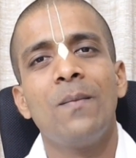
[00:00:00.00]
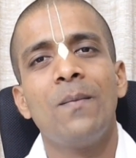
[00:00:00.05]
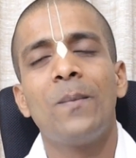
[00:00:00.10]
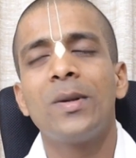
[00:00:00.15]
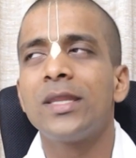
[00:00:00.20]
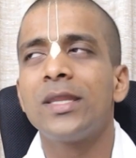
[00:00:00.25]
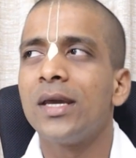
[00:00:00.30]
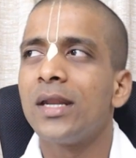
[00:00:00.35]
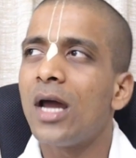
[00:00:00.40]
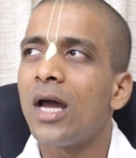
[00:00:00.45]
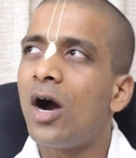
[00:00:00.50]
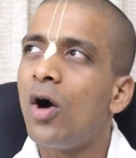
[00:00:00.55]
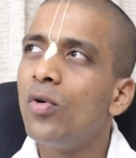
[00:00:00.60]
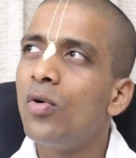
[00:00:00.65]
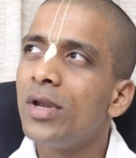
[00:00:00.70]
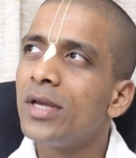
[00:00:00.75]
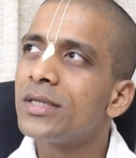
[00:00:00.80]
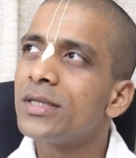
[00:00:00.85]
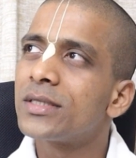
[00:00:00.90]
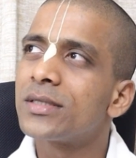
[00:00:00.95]
But then how
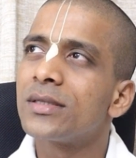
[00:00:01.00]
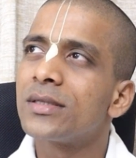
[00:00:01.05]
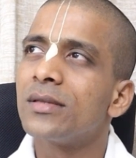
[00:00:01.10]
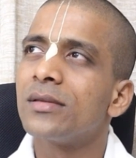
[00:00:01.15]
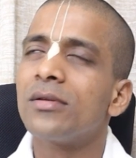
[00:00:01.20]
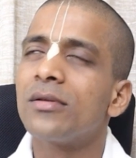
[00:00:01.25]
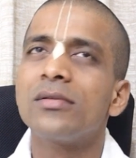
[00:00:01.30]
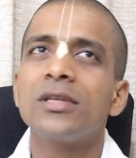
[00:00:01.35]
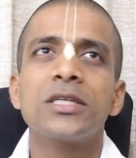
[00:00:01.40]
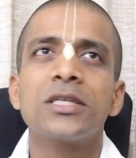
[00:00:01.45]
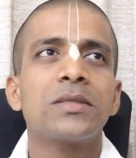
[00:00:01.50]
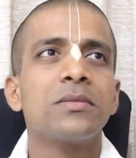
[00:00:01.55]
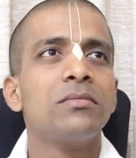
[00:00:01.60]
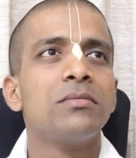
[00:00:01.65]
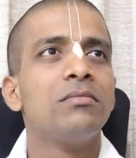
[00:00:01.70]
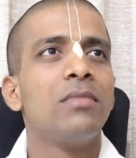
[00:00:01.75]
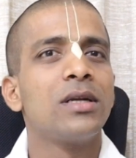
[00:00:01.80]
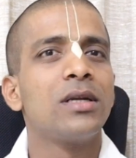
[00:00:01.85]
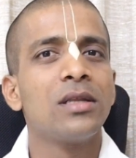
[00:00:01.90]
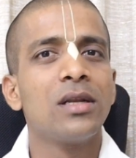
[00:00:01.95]
does you know, this
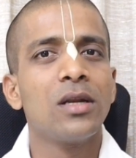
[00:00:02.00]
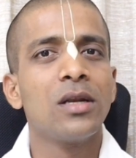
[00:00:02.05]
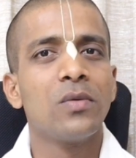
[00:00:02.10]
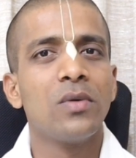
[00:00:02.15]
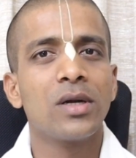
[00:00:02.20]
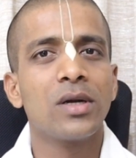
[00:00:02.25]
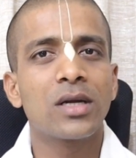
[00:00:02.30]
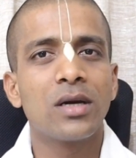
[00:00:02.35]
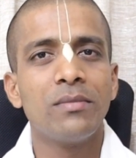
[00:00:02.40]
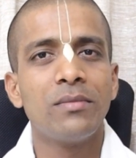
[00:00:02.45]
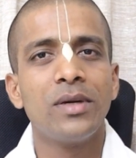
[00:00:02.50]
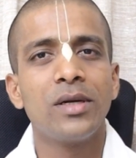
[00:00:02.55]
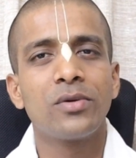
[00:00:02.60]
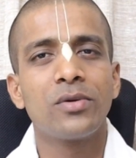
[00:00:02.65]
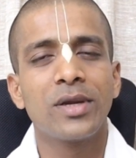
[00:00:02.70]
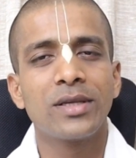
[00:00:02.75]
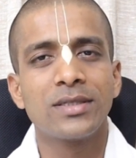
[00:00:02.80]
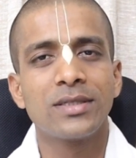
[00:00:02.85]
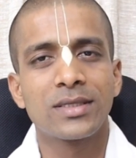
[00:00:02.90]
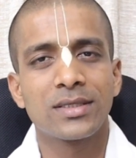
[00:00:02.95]
material world come
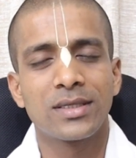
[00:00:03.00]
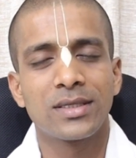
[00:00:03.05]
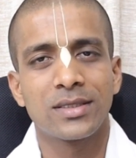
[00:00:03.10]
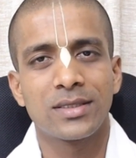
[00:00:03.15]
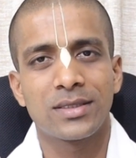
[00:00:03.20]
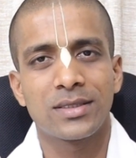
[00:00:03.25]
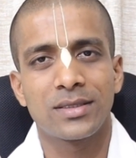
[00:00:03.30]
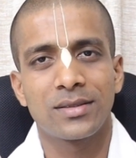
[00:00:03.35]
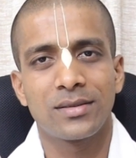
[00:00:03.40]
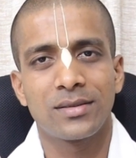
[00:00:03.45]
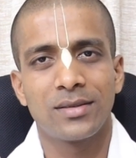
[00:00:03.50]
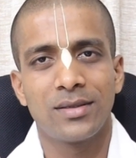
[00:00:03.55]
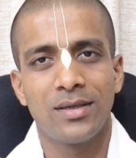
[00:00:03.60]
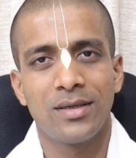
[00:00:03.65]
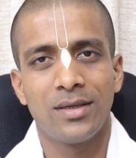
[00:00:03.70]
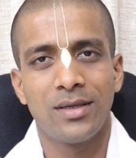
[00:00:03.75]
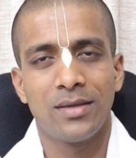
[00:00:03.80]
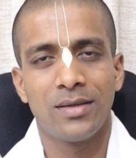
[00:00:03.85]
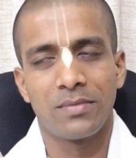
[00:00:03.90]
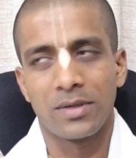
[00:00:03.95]
into existence?
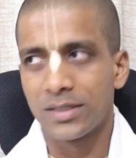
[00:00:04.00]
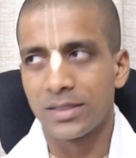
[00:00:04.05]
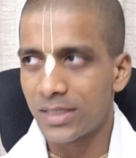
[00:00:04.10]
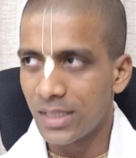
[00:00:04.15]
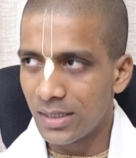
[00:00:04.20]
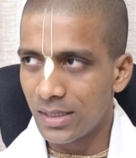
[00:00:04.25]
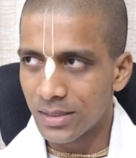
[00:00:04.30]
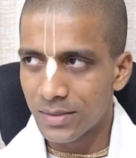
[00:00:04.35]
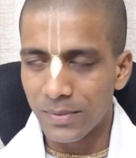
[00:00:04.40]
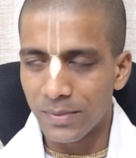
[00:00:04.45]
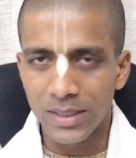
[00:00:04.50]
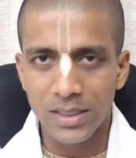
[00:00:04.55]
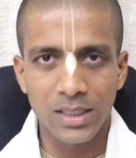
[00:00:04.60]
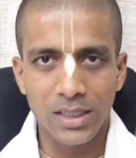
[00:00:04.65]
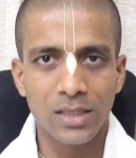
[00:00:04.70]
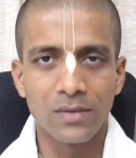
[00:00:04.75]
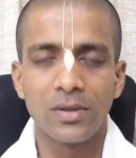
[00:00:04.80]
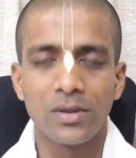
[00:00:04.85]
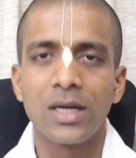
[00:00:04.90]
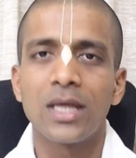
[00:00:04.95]
Because see, this
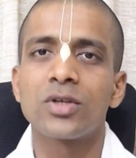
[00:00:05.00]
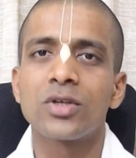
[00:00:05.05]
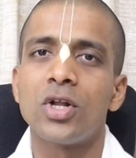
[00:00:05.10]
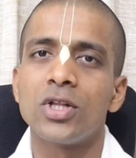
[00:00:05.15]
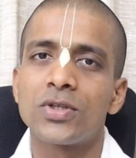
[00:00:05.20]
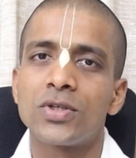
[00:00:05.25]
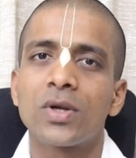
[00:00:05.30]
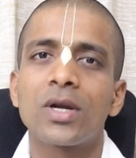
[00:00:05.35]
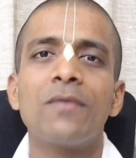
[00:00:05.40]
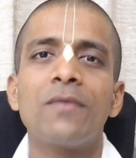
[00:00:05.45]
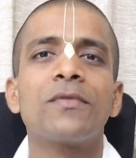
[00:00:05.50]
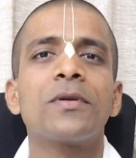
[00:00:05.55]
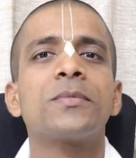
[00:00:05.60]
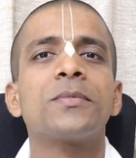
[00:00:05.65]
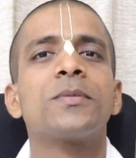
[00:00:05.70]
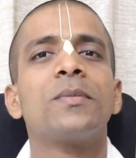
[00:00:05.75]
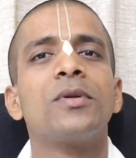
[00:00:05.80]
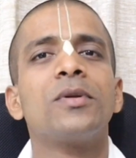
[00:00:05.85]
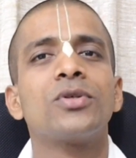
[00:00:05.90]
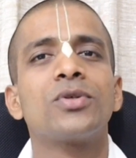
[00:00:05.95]
material world has also come from
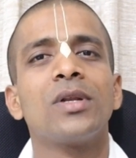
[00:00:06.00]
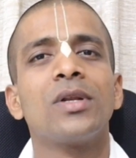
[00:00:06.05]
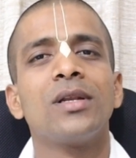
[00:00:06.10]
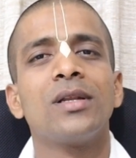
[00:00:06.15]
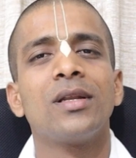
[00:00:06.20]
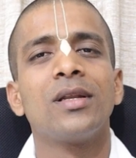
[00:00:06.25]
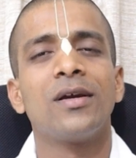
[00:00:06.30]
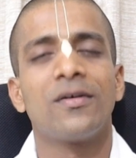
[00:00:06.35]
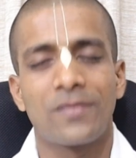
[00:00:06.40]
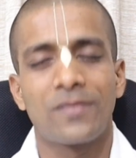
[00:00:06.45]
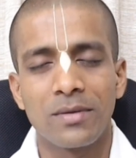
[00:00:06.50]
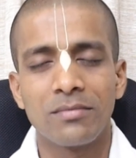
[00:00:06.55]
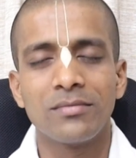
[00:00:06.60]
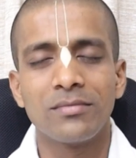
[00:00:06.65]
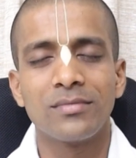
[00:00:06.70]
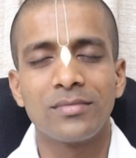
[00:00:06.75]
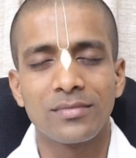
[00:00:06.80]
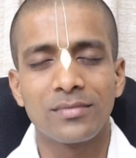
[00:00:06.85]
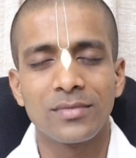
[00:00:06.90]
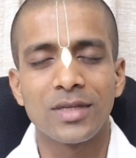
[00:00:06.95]
spiritual, uh,
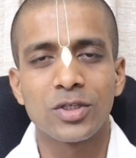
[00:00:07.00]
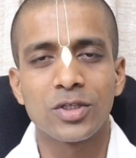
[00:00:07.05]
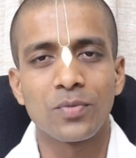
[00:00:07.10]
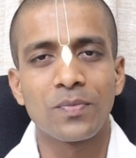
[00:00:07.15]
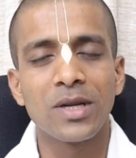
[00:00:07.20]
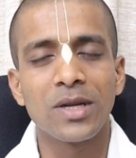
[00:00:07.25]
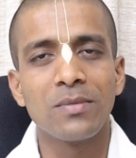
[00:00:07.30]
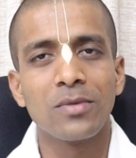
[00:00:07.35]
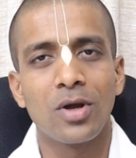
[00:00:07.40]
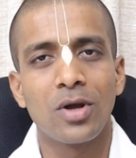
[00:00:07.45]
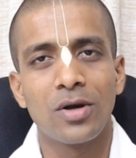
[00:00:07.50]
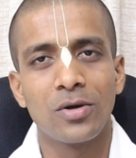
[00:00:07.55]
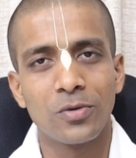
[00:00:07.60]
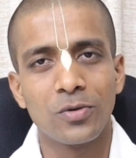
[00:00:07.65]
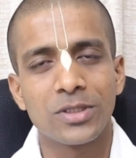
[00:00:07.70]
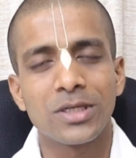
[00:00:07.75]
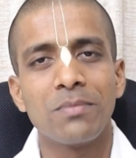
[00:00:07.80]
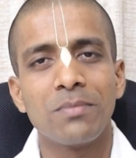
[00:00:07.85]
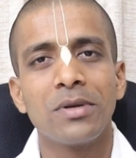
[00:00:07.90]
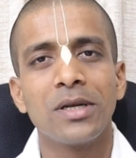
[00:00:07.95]
from the Supreme Lord who
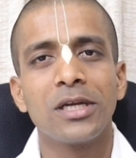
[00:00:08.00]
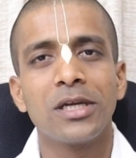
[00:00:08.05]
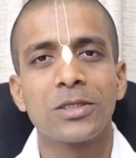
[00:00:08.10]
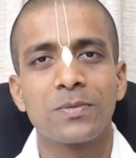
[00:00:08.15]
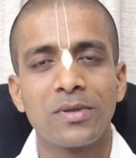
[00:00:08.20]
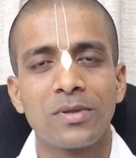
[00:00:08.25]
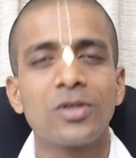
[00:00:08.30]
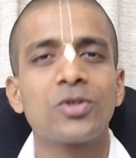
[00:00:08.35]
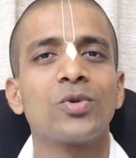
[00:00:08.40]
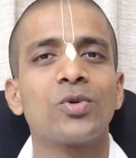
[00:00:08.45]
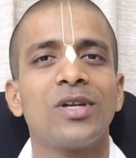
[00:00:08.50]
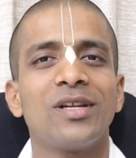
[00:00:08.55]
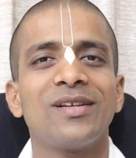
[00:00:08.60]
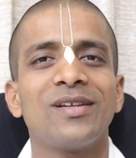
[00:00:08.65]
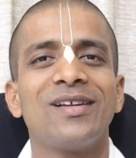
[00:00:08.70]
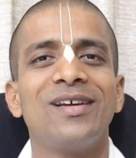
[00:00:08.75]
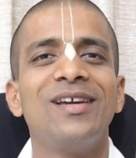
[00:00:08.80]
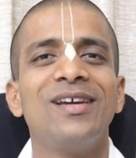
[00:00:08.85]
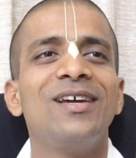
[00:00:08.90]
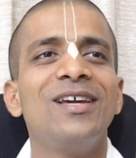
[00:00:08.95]
is completely spiritual.
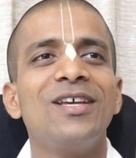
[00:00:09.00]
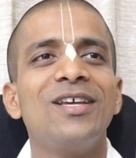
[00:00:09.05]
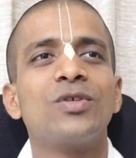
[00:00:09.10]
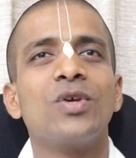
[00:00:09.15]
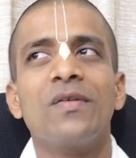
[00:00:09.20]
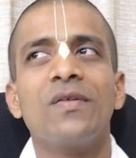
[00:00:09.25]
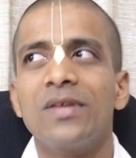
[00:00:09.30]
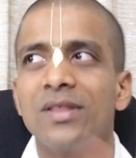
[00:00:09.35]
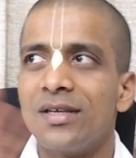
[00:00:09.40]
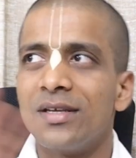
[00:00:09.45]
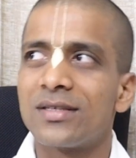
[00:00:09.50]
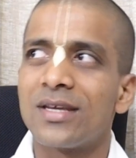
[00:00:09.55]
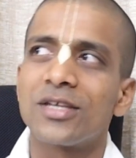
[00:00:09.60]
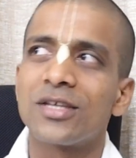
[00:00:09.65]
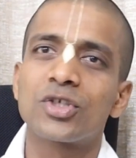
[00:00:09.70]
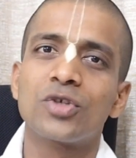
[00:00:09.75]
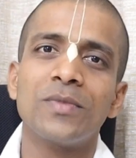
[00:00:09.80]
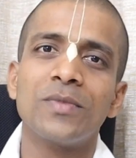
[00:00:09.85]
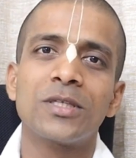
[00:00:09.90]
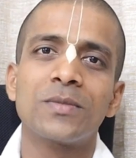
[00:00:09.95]
So even this
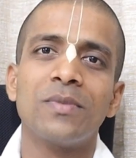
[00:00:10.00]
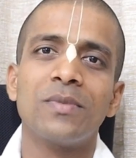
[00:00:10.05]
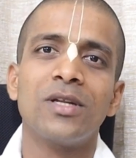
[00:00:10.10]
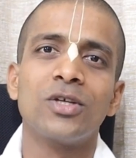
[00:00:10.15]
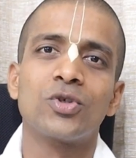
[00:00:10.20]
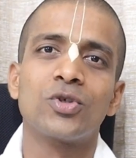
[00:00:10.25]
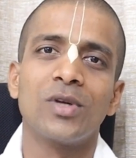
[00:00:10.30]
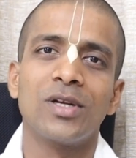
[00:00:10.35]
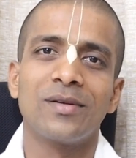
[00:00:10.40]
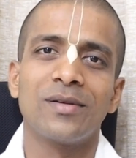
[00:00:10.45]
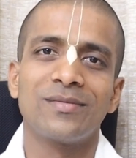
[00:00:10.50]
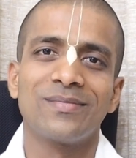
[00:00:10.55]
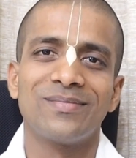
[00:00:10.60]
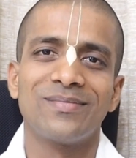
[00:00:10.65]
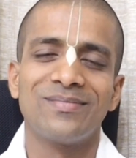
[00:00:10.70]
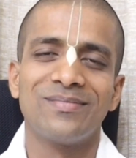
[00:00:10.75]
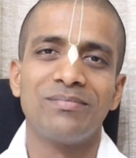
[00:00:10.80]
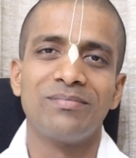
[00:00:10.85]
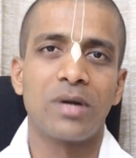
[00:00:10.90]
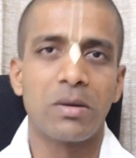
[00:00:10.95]
has to be spiritual,
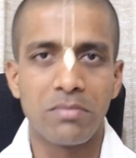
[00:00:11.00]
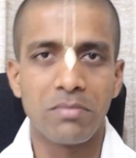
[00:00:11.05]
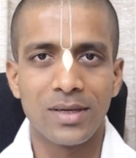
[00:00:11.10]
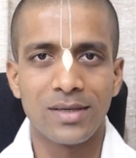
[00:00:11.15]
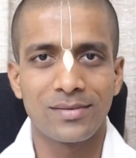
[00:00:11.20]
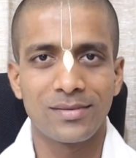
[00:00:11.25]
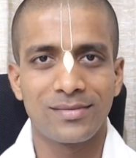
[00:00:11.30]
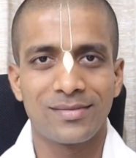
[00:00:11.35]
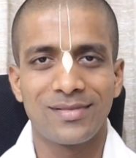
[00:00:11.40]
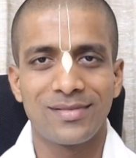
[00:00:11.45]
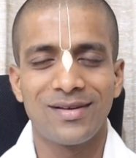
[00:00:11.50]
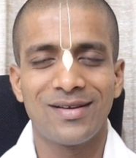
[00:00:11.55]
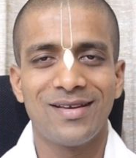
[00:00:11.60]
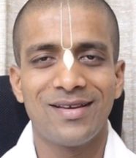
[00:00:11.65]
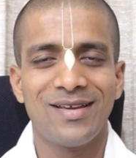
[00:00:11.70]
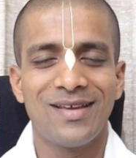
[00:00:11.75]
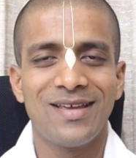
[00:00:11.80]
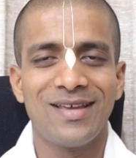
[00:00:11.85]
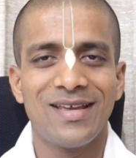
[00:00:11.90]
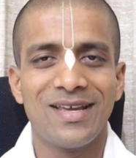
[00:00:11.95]
Brahman.
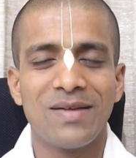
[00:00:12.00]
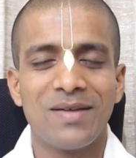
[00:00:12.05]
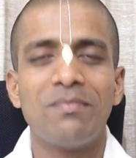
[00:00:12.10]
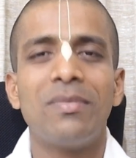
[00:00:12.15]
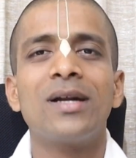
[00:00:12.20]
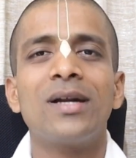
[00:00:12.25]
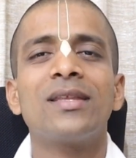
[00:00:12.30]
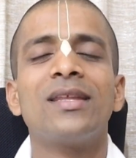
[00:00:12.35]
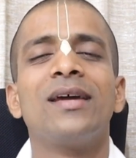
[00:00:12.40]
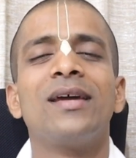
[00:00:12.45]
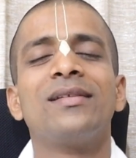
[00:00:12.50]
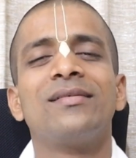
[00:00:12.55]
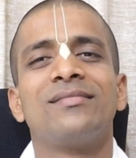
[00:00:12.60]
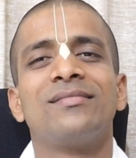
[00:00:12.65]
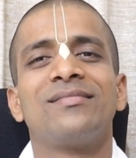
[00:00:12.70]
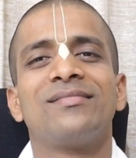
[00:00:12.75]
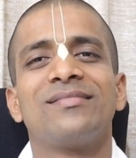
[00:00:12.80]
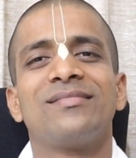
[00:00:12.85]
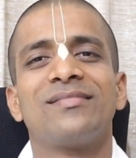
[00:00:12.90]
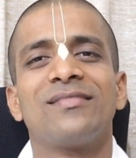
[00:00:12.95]
But
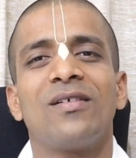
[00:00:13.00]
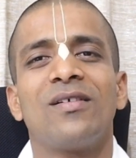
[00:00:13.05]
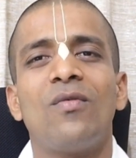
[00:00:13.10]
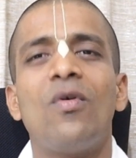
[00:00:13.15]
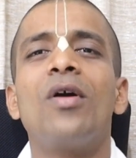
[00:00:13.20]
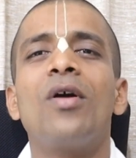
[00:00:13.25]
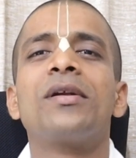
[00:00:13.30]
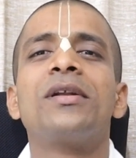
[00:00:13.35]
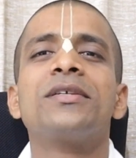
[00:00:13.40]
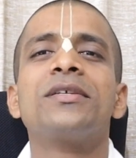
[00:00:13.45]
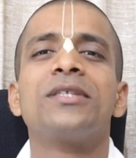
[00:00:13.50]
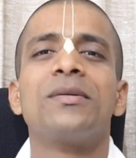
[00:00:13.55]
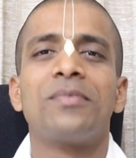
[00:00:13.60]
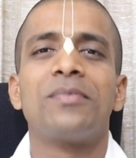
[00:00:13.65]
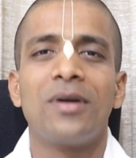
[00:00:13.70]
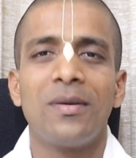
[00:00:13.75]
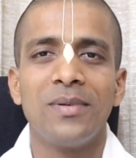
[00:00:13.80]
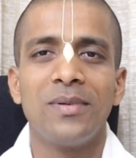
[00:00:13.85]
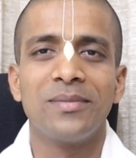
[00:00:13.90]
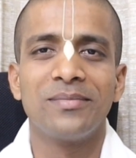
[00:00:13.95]
then, what is the
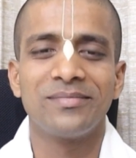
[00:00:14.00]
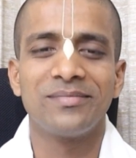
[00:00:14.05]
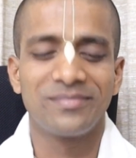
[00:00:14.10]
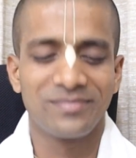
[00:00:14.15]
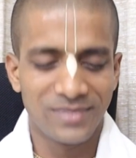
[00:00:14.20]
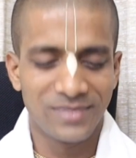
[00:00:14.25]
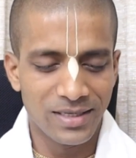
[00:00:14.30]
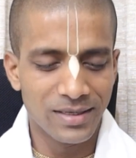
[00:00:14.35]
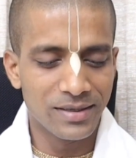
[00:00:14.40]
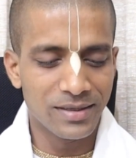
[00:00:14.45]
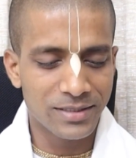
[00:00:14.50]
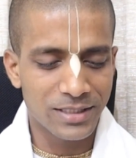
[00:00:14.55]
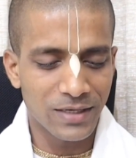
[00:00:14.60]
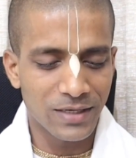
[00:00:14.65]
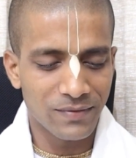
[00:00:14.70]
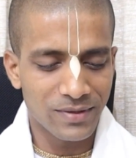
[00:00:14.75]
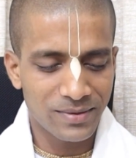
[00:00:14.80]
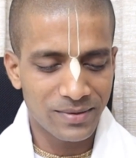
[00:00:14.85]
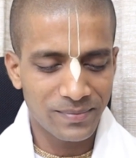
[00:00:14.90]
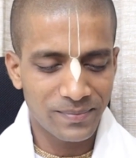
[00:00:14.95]
problem? Here it's
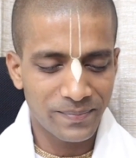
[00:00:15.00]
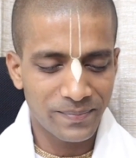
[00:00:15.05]
given.